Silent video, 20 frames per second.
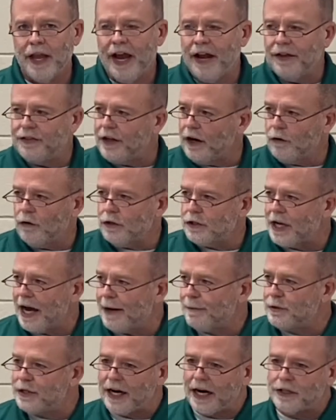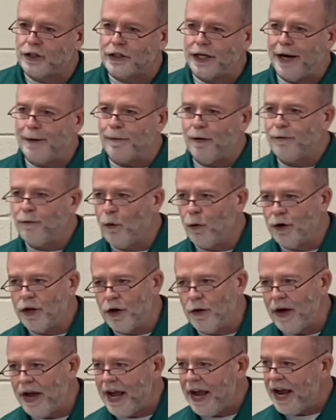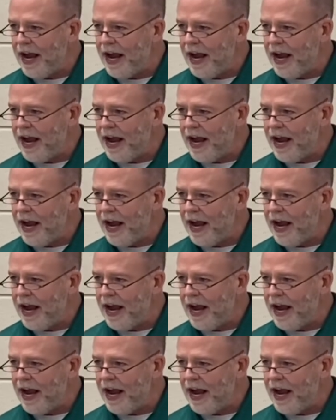And there are times that I stand before you,